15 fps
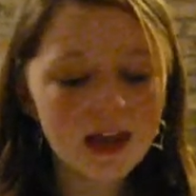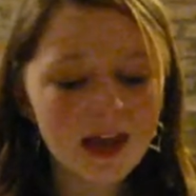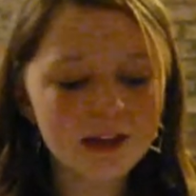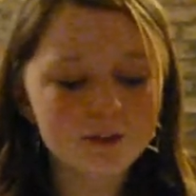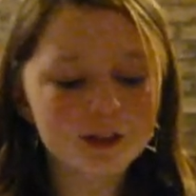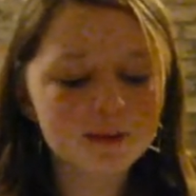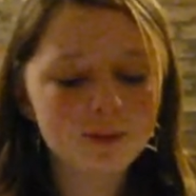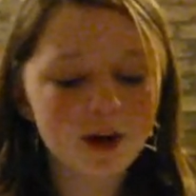In
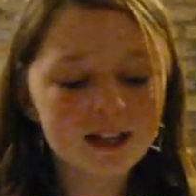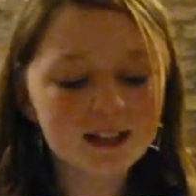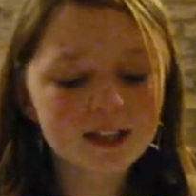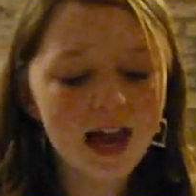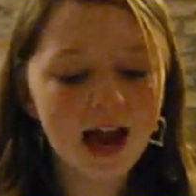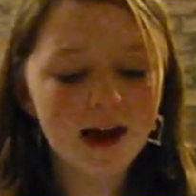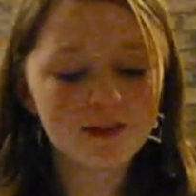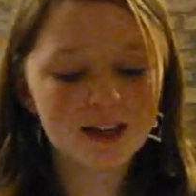response
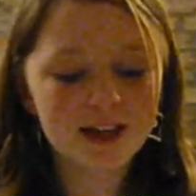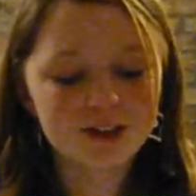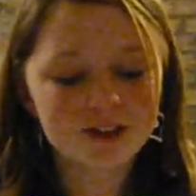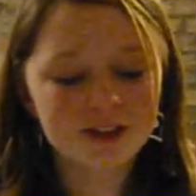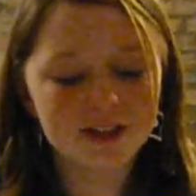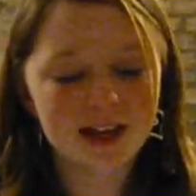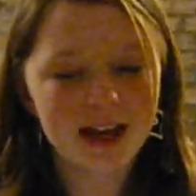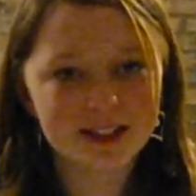to avalanche
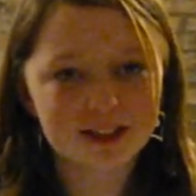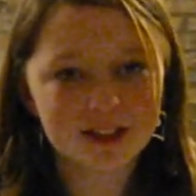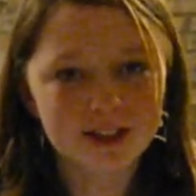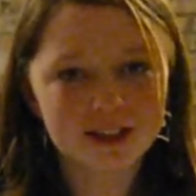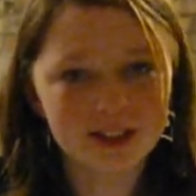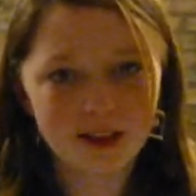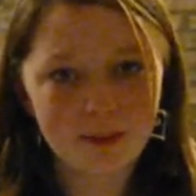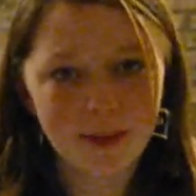
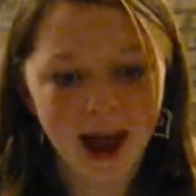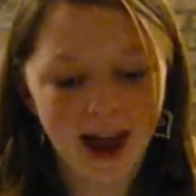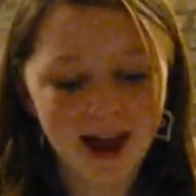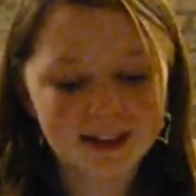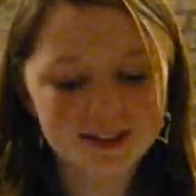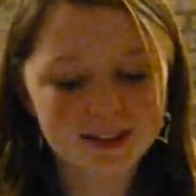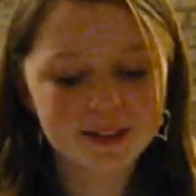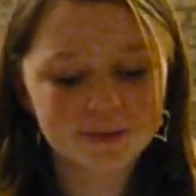disasters in the
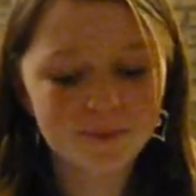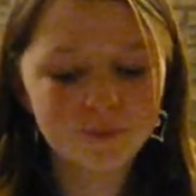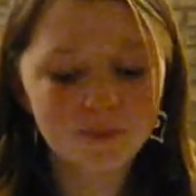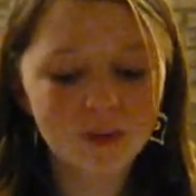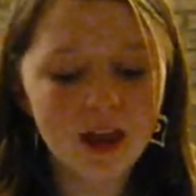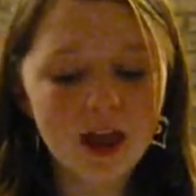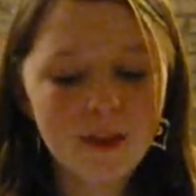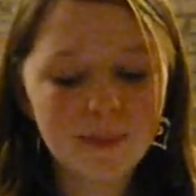past,
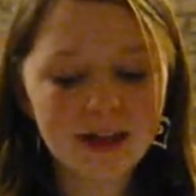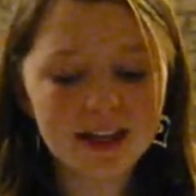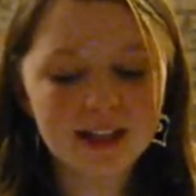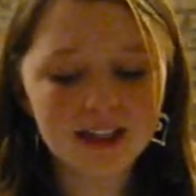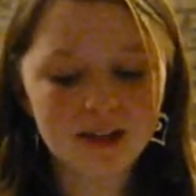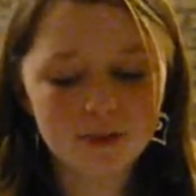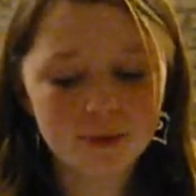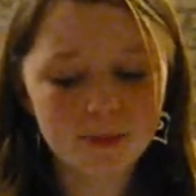many
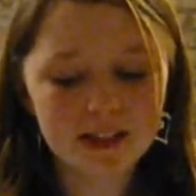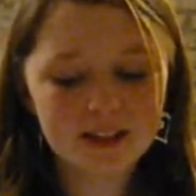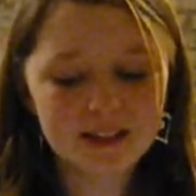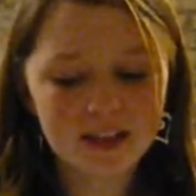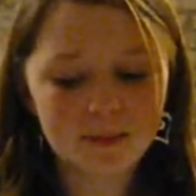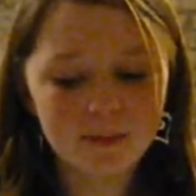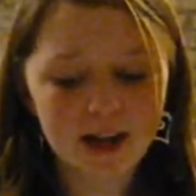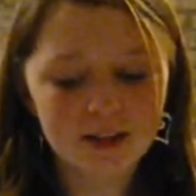governments
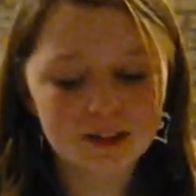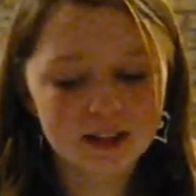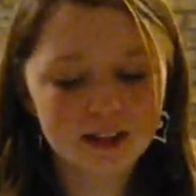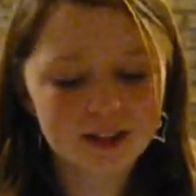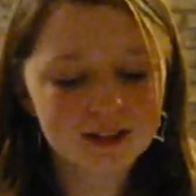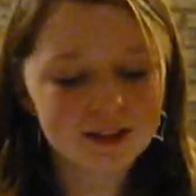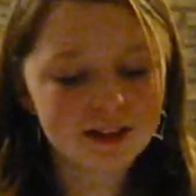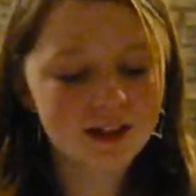in
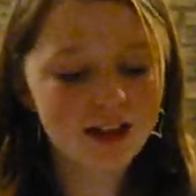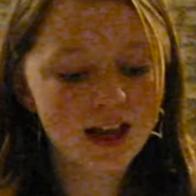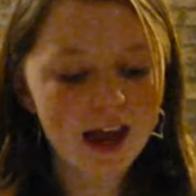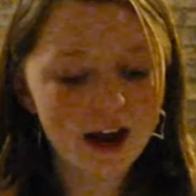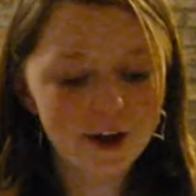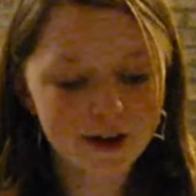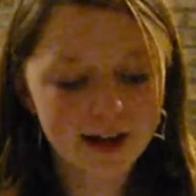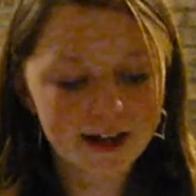mountainous
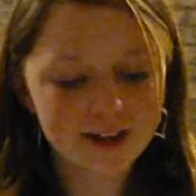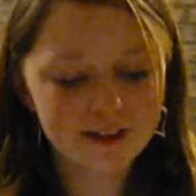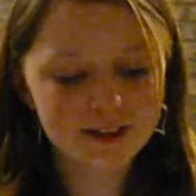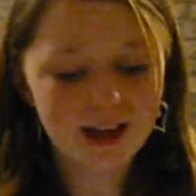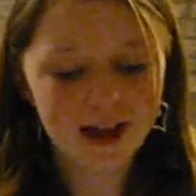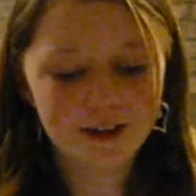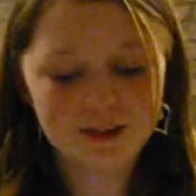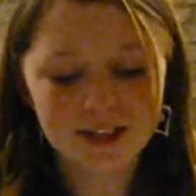areas
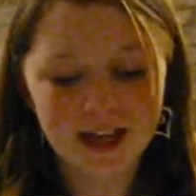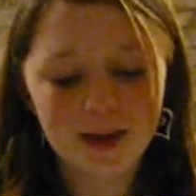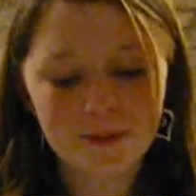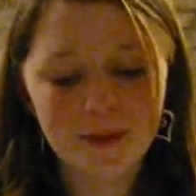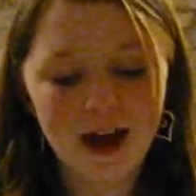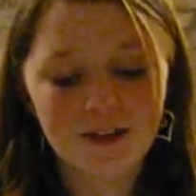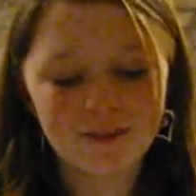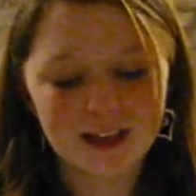have set up
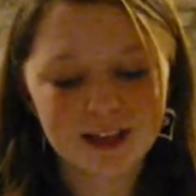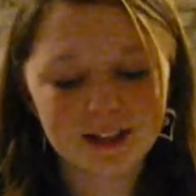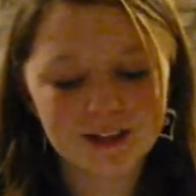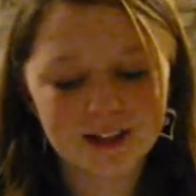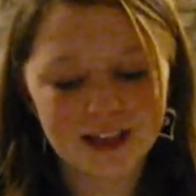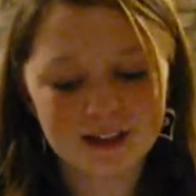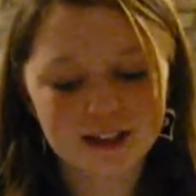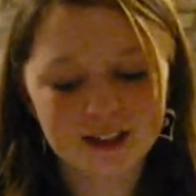avalanche
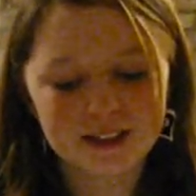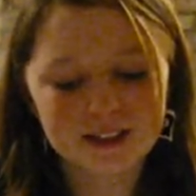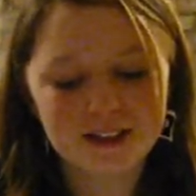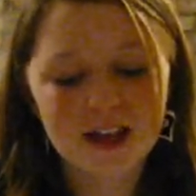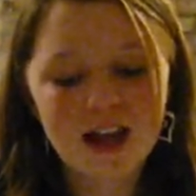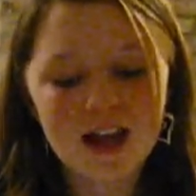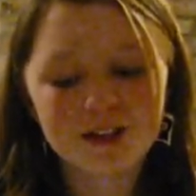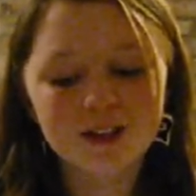centers
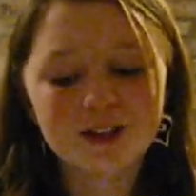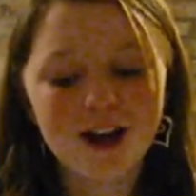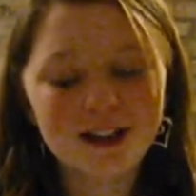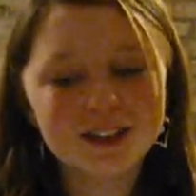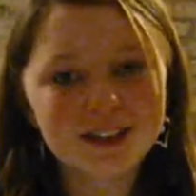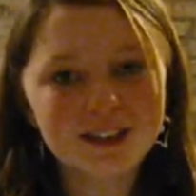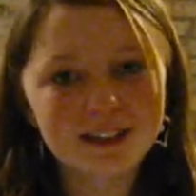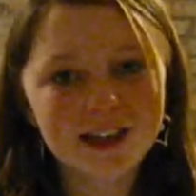to
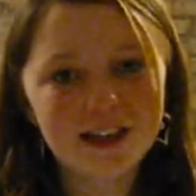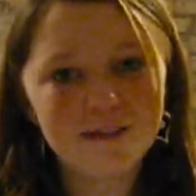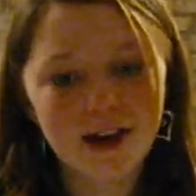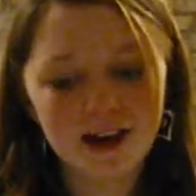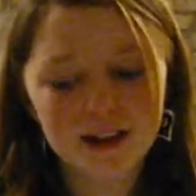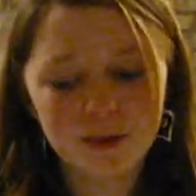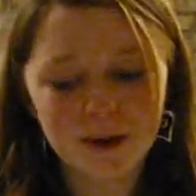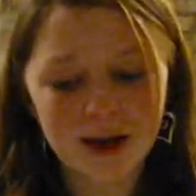constantly
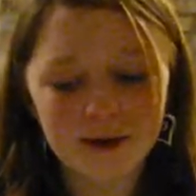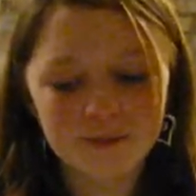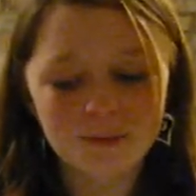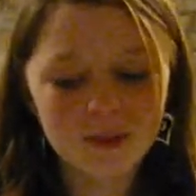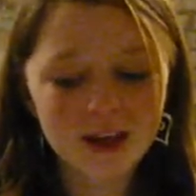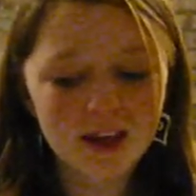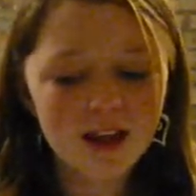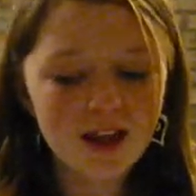evaluate
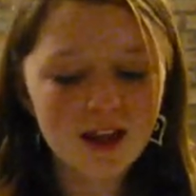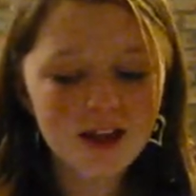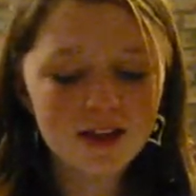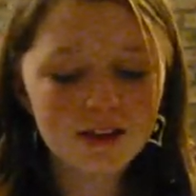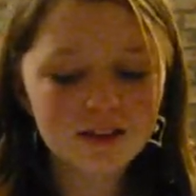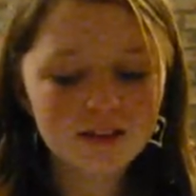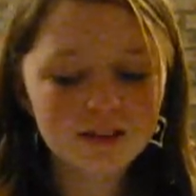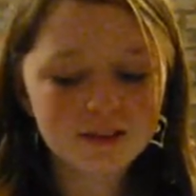
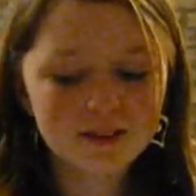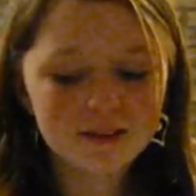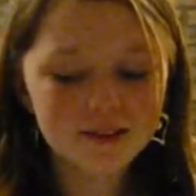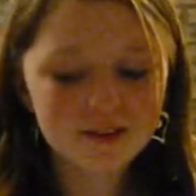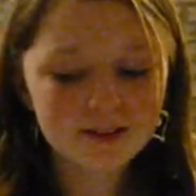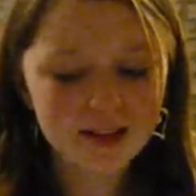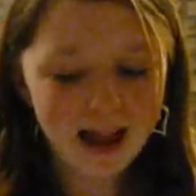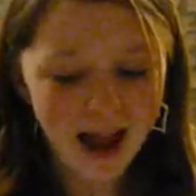
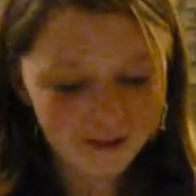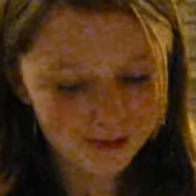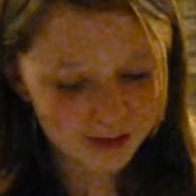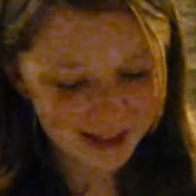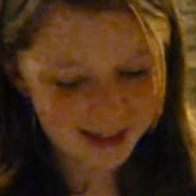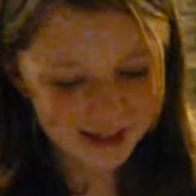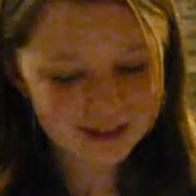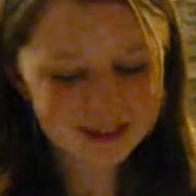
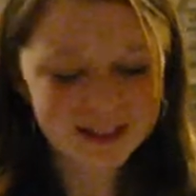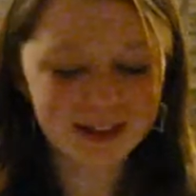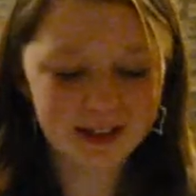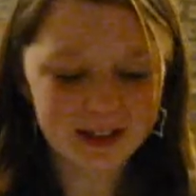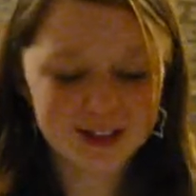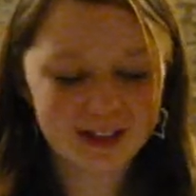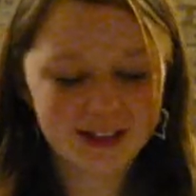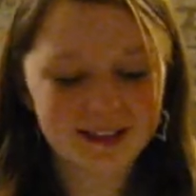avalanche
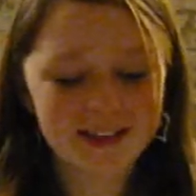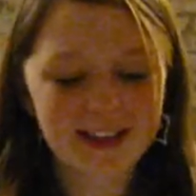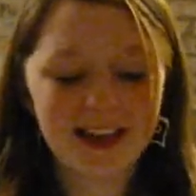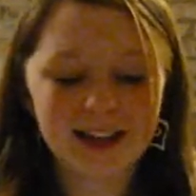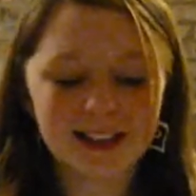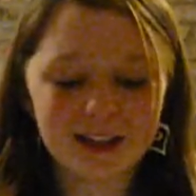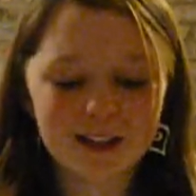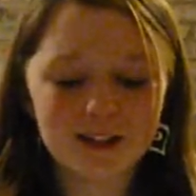conditions and
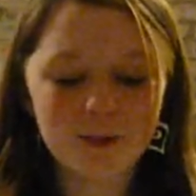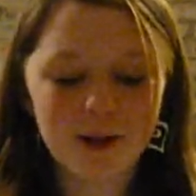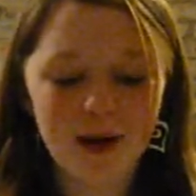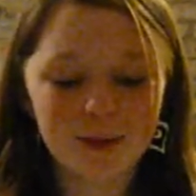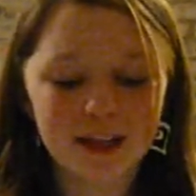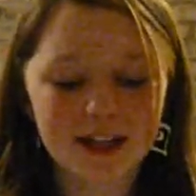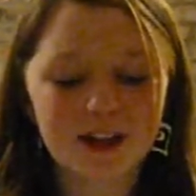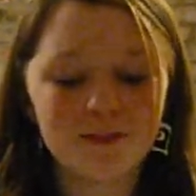alert the
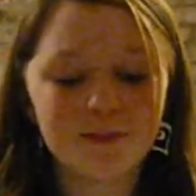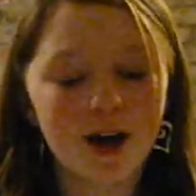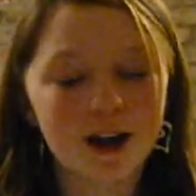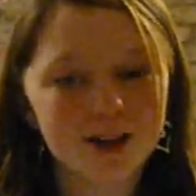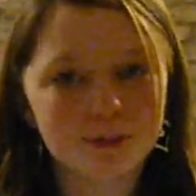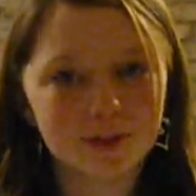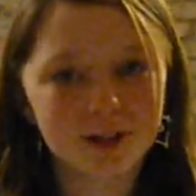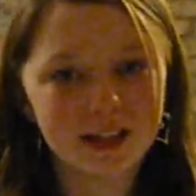public of
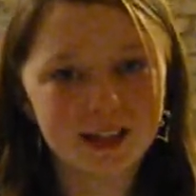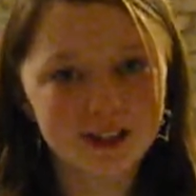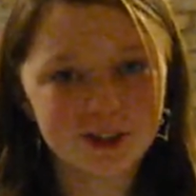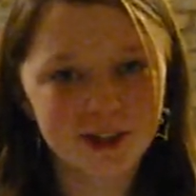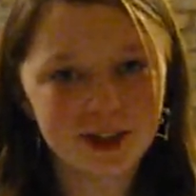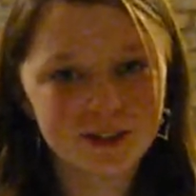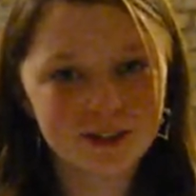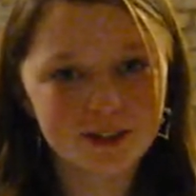possible
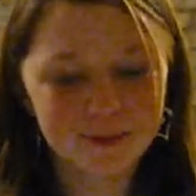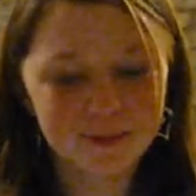dangers.